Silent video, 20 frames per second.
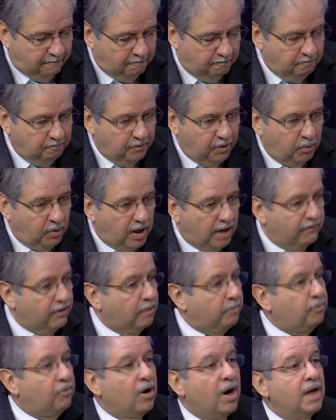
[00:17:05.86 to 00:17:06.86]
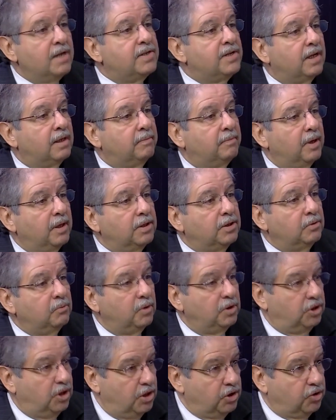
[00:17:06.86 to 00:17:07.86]
We have our Pride Celebration,
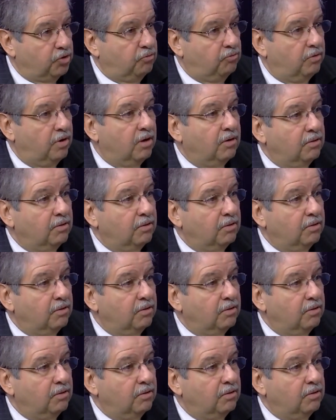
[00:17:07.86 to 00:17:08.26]
which has grown.